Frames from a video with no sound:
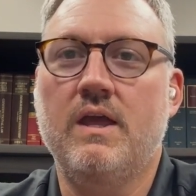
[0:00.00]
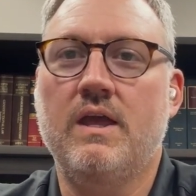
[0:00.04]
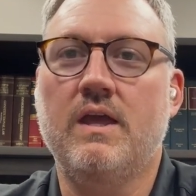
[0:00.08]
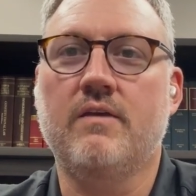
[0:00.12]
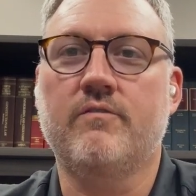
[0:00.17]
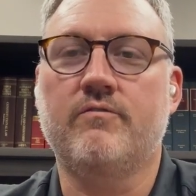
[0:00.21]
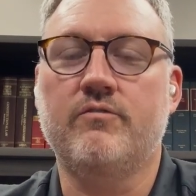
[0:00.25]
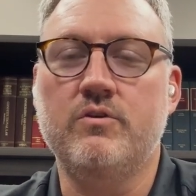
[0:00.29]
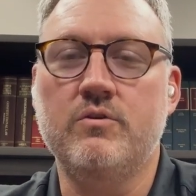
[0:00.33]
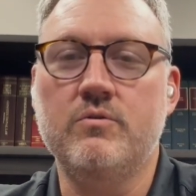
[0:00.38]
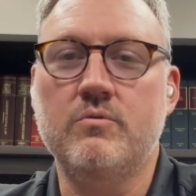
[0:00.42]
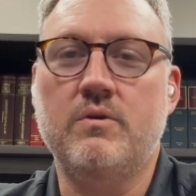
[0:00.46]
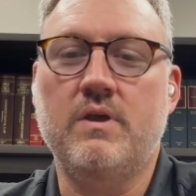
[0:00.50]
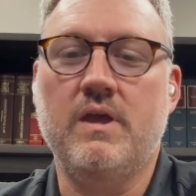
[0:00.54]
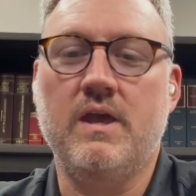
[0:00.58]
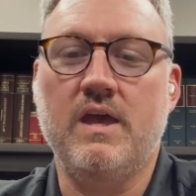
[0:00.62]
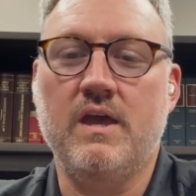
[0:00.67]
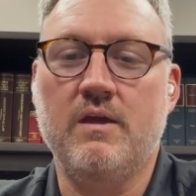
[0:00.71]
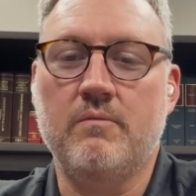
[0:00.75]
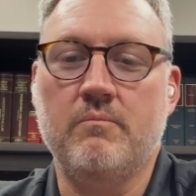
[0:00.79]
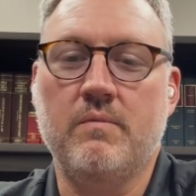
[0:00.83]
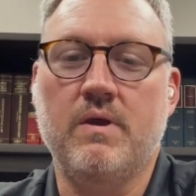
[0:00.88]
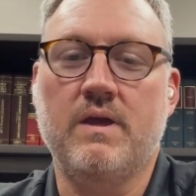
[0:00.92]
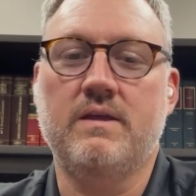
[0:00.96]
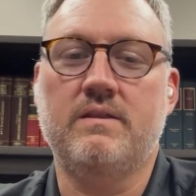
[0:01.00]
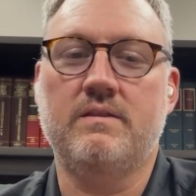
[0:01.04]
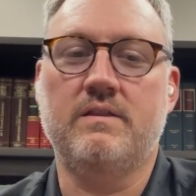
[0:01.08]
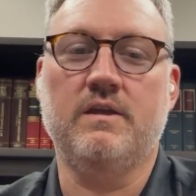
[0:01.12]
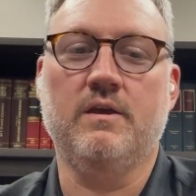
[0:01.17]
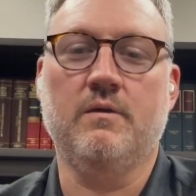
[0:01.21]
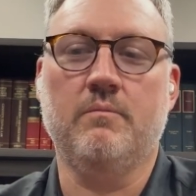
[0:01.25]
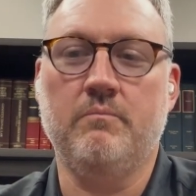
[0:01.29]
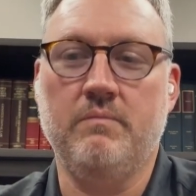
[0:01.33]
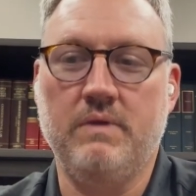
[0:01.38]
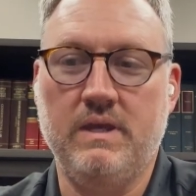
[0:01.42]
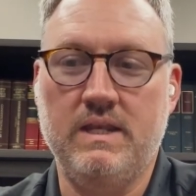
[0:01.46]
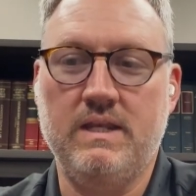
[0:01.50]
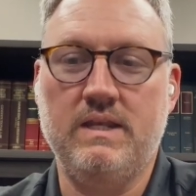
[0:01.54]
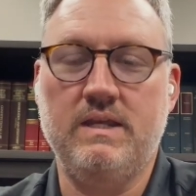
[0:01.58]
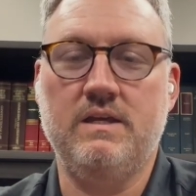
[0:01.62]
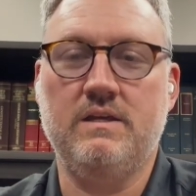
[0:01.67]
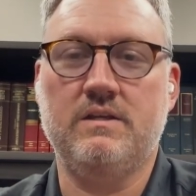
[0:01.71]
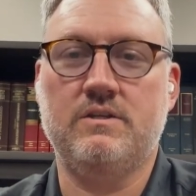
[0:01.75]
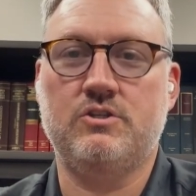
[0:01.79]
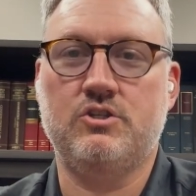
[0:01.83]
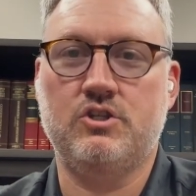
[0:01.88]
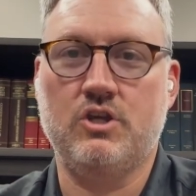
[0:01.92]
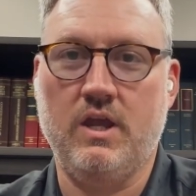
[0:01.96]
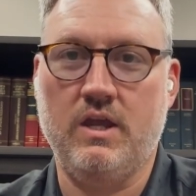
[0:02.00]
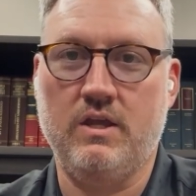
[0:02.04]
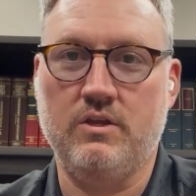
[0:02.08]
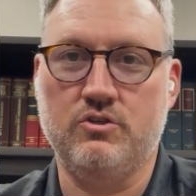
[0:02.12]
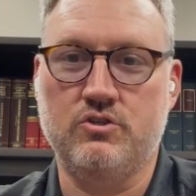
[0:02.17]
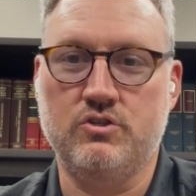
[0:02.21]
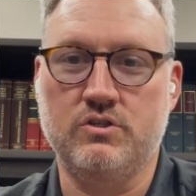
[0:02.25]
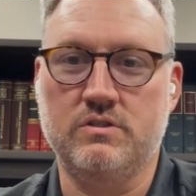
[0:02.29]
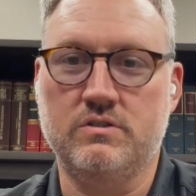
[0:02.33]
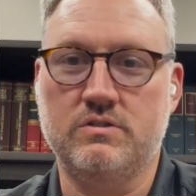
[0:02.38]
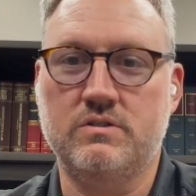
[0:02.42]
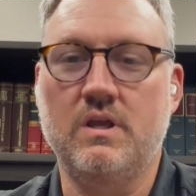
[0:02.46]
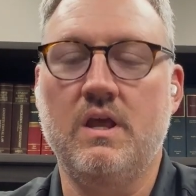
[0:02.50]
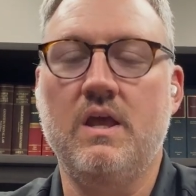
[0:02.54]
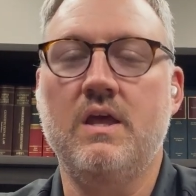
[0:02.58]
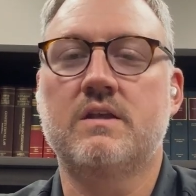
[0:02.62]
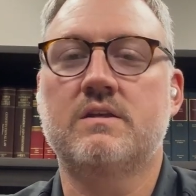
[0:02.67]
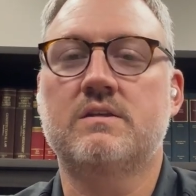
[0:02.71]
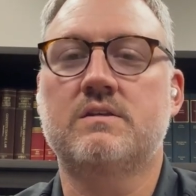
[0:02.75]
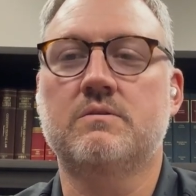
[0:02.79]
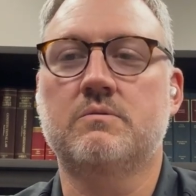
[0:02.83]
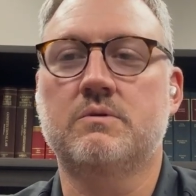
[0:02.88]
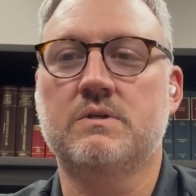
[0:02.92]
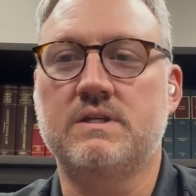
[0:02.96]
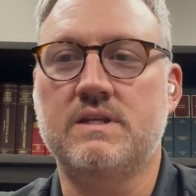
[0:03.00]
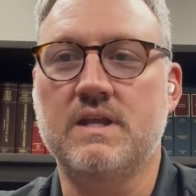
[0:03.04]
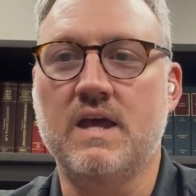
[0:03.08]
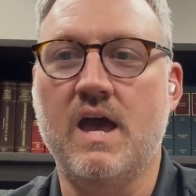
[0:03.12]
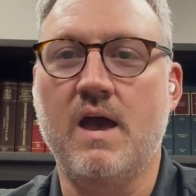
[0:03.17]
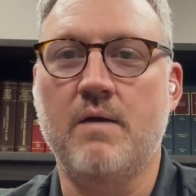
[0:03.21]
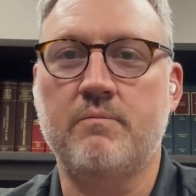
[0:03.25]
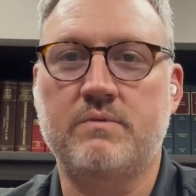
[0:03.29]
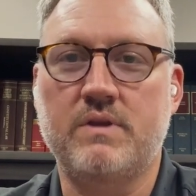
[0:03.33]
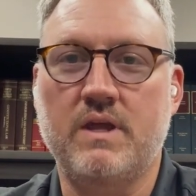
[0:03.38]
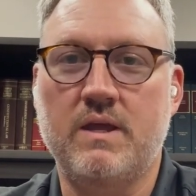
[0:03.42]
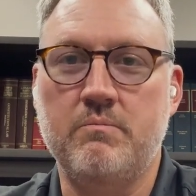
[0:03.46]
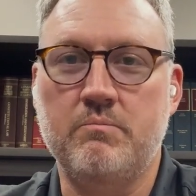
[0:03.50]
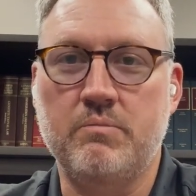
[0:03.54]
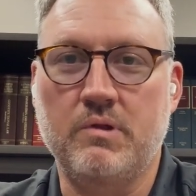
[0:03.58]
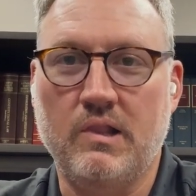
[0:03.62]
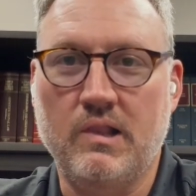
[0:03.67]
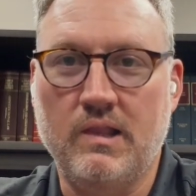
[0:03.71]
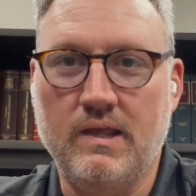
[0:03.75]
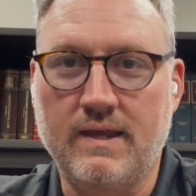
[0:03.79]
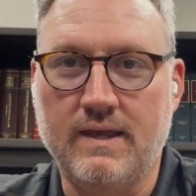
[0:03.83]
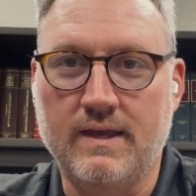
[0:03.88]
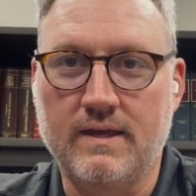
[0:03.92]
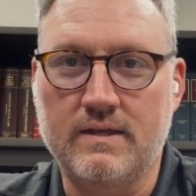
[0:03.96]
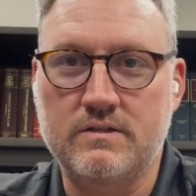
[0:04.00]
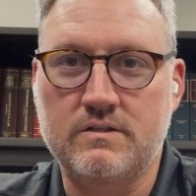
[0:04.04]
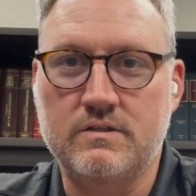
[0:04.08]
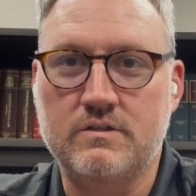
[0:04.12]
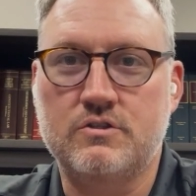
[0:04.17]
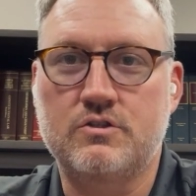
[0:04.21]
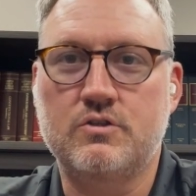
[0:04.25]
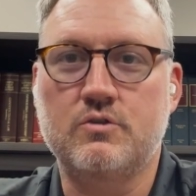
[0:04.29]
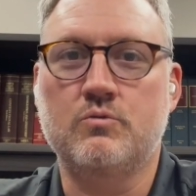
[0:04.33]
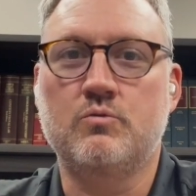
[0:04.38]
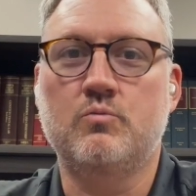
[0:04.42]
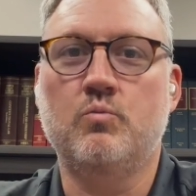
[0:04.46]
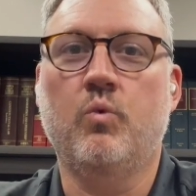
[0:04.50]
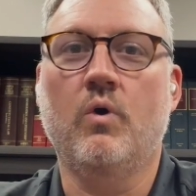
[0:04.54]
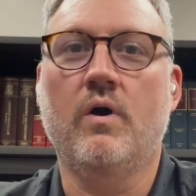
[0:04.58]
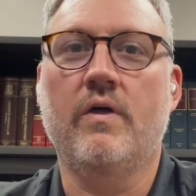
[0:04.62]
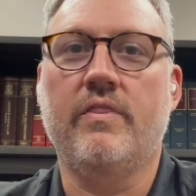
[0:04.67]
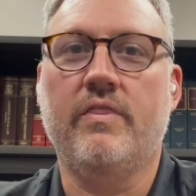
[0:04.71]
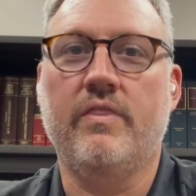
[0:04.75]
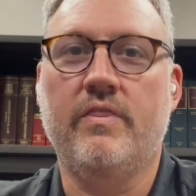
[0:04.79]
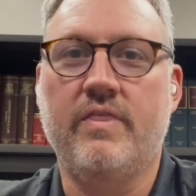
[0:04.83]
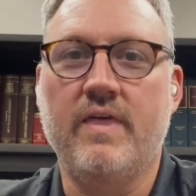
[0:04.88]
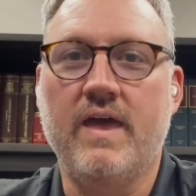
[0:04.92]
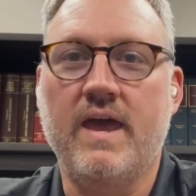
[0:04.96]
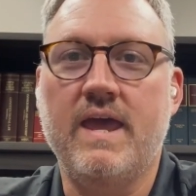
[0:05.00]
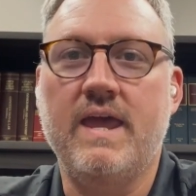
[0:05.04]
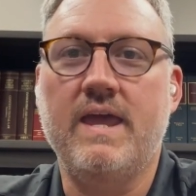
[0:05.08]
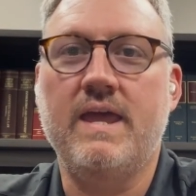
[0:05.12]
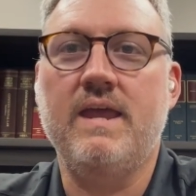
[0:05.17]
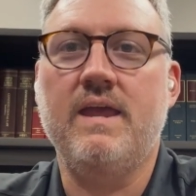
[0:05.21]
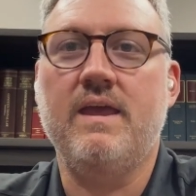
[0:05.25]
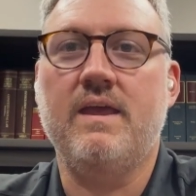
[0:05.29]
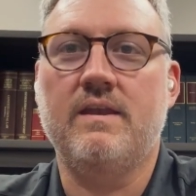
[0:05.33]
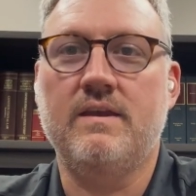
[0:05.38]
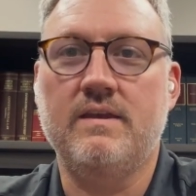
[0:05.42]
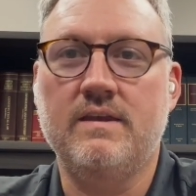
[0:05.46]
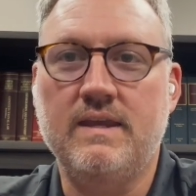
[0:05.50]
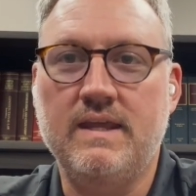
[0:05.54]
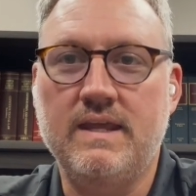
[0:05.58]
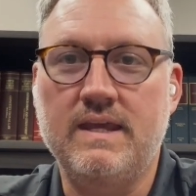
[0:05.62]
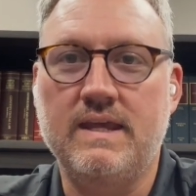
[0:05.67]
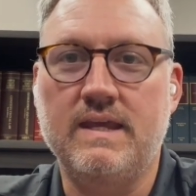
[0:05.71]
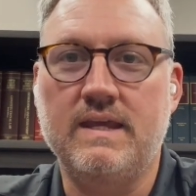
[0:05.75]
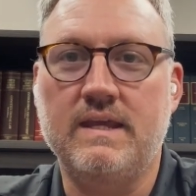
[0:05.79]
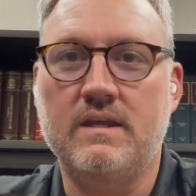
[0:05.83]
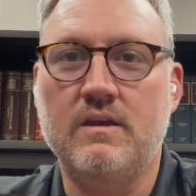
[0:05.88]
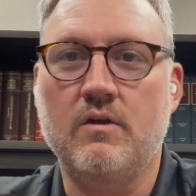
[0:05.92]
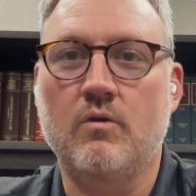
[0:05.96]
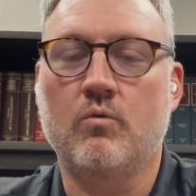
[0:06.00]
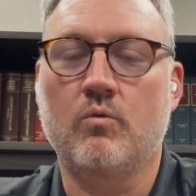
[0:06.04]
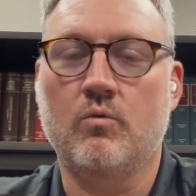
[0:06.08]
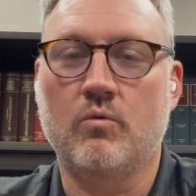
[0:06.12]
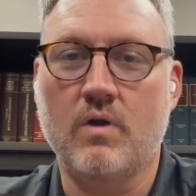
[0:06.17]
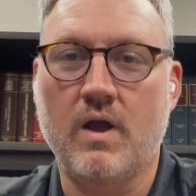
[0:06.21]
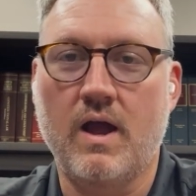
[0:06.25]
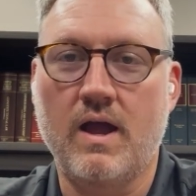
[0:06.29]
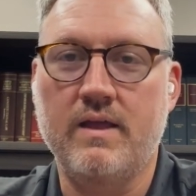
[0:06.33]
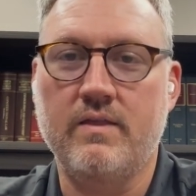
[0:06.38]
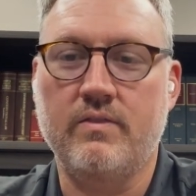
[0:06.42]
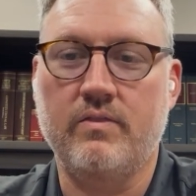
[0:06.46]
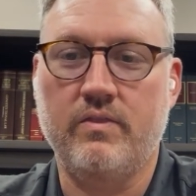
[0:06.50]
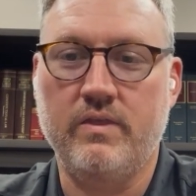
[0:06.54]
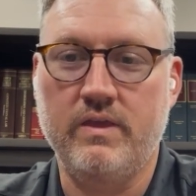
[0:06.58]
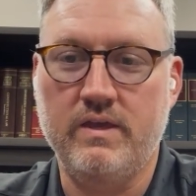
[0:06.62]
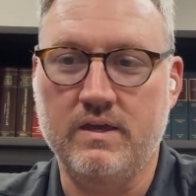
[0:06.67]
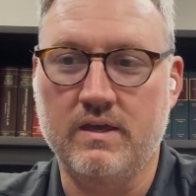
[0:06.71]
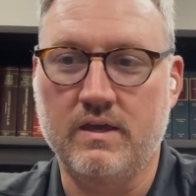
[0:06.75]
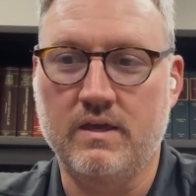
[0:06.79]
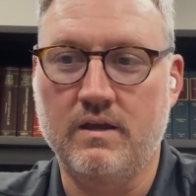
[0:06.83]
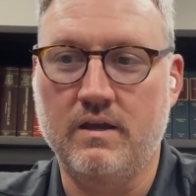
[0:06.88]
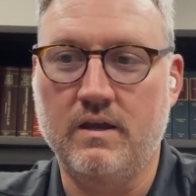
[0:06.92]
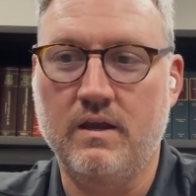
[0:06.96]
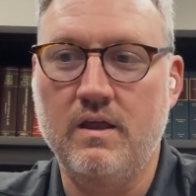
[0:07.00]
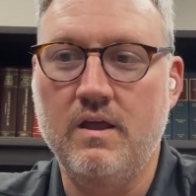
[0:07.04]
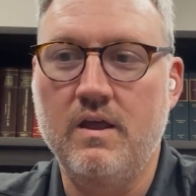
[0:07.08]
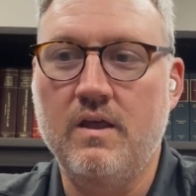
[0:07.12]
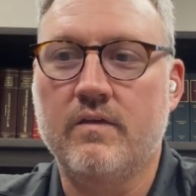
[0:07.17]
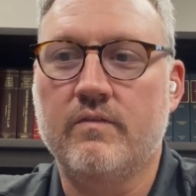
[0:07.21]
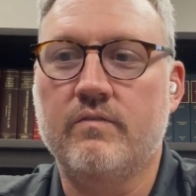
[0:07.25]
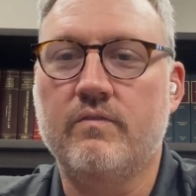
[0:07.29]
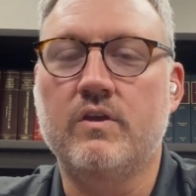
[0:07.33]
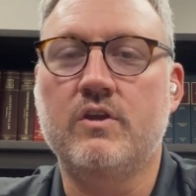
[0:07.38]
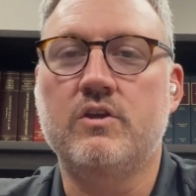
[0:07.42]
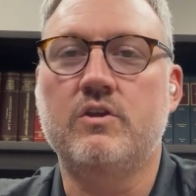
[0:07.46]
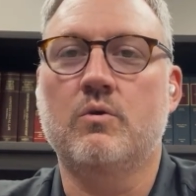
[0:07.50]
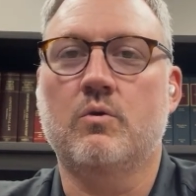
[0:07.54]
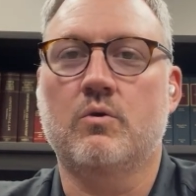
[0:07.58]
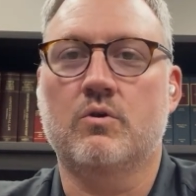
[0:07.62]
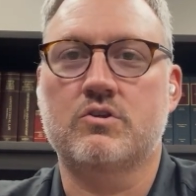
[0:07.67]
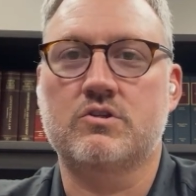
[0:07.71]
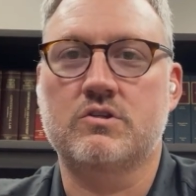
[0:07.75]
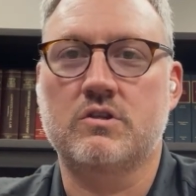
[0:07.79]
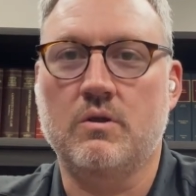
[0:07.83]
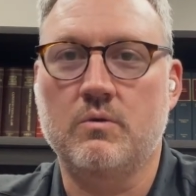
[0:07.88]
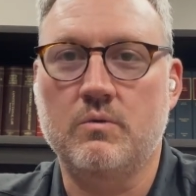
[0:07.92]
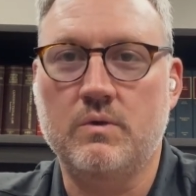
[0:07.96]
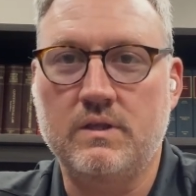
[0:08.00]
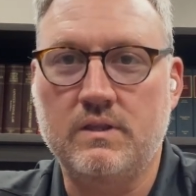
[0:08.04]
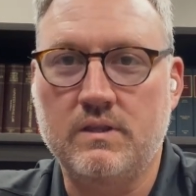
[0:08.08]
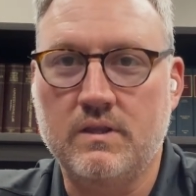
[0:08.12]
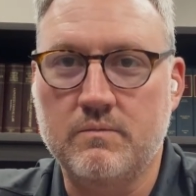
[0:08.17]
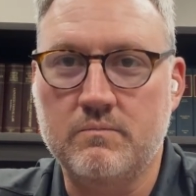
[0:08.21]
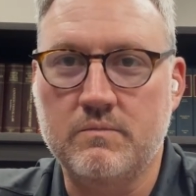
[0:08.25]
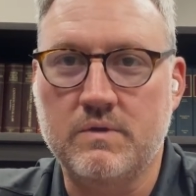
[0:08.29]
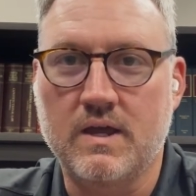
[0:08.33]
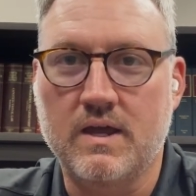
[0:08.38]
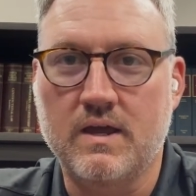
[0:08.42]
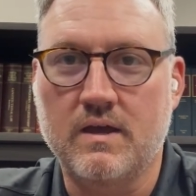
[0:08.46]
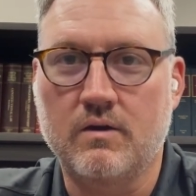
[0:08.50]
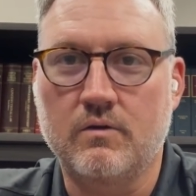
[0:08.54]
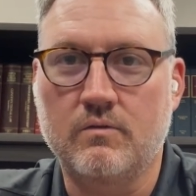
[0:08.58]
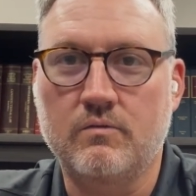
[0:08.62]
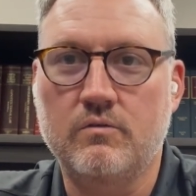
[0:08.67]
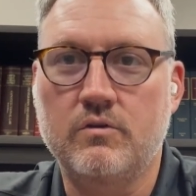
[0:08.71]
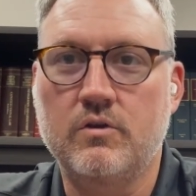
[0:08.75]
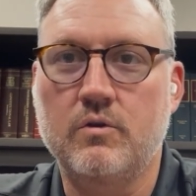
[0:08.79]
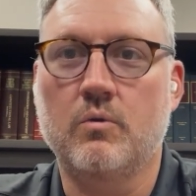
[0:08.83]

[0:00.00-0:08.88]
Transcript: If you can't make the immediate changes to adapt a plant to what they need right then you are slowing them down,